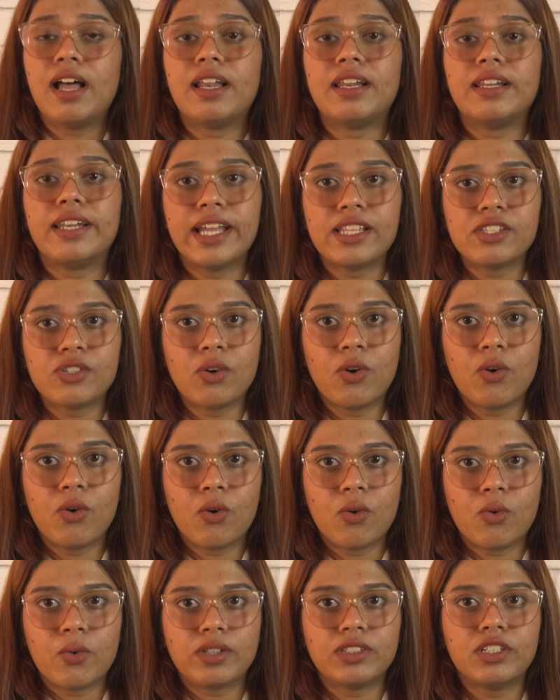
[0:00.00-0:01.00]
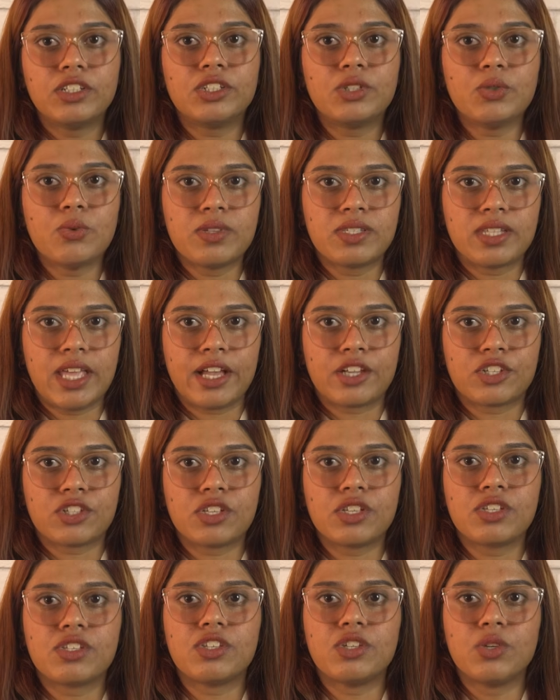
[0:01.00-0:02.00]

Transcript: Let's go over the 2 sections